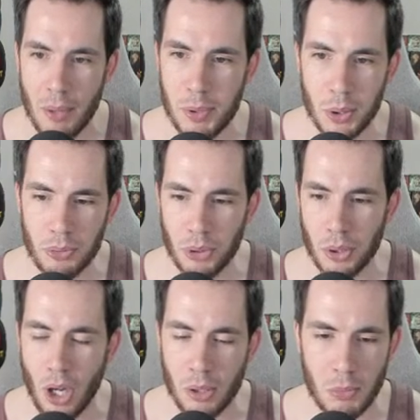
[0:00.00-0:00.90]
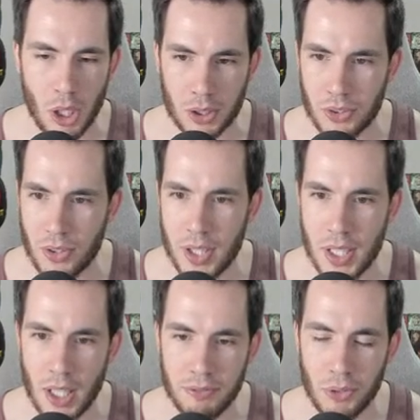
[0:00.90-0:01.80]
Beautiful long box for
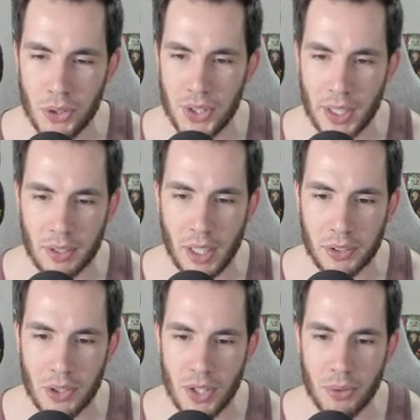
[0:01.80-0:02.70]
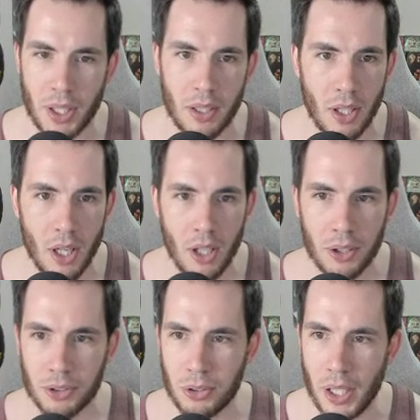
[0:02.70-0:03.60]
the uh, full set collectors out there.
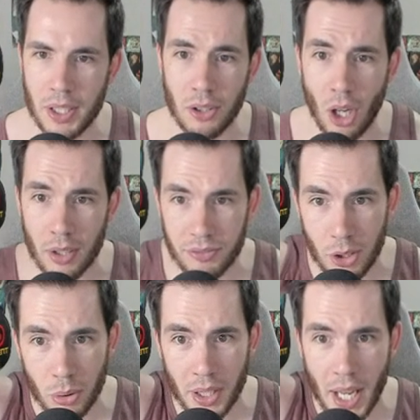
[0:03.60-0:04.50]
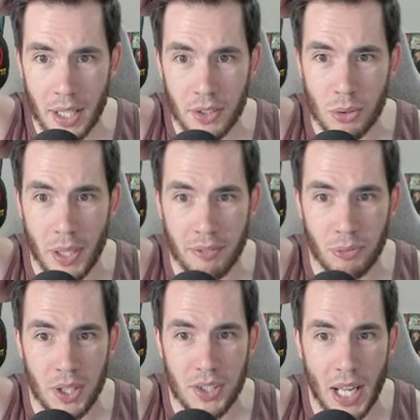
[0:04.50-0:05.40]
Graded lot of two again, so we have
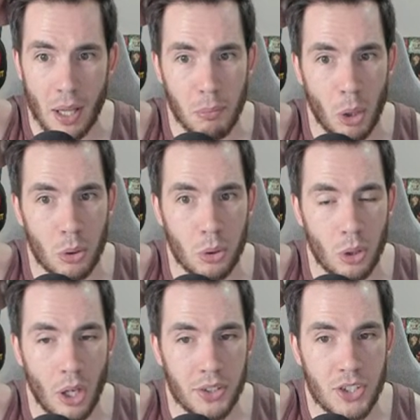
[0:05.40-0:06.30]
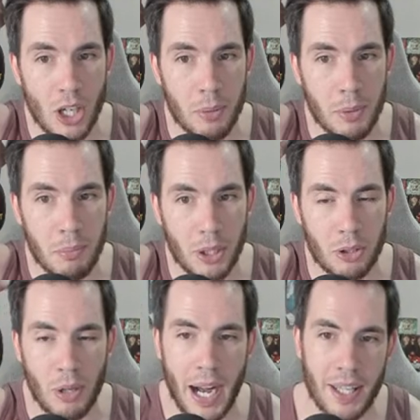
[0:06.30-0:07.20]
freestyle motocross Jeremy
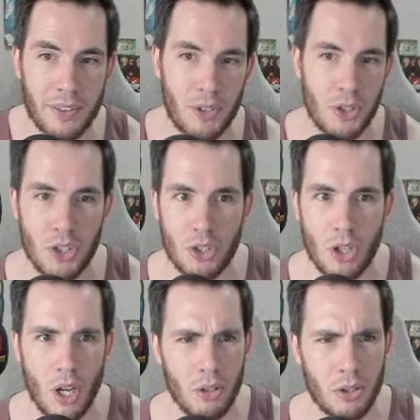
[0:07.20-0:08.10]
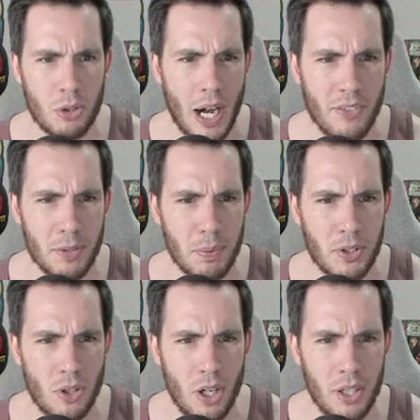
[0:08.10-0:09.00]
McGrath versus uh, Travis
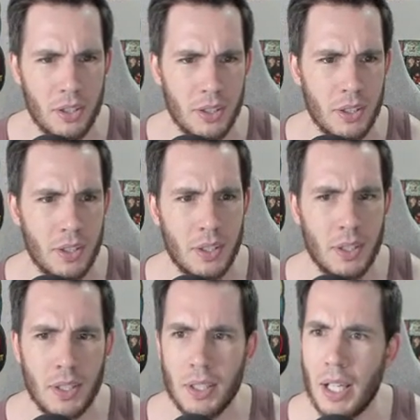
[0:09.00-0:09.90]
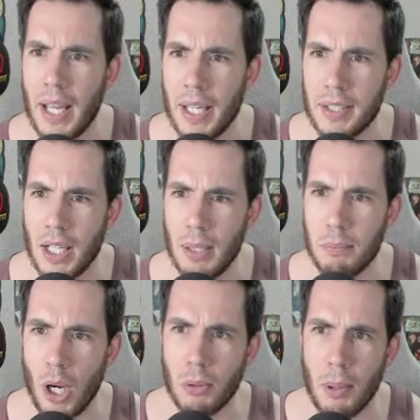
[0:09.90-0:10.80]
Pastrana. Next and uh,
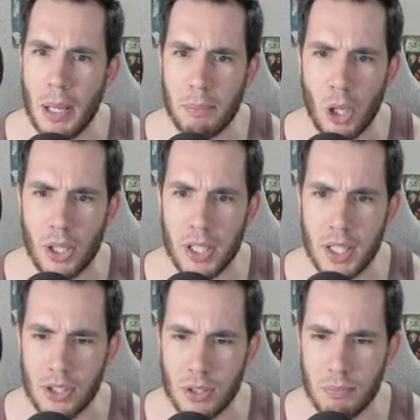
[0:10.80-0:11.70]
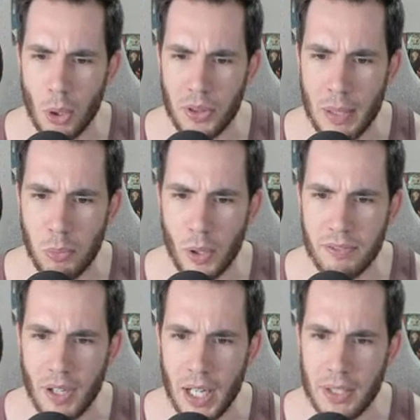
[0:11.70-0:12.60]
Bomberman Party Edition, both
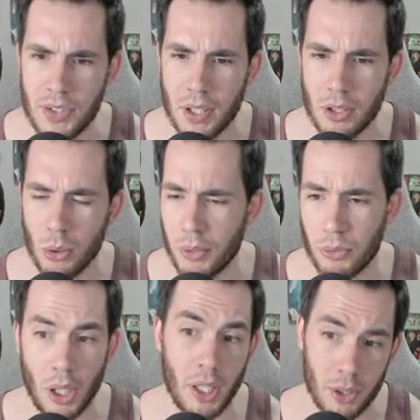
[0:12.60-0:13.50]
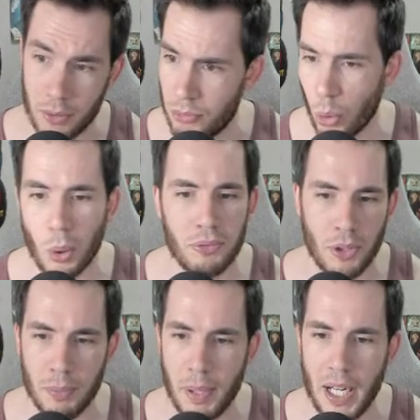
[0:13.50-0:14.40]
8.5s, going for 104 for
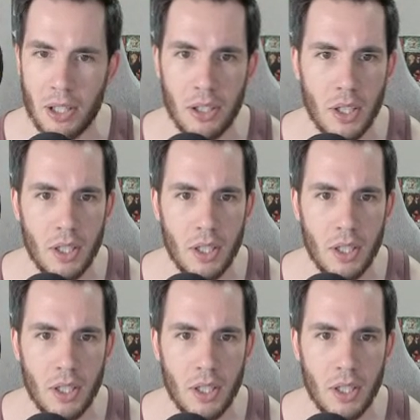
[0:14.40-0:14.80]
the pair.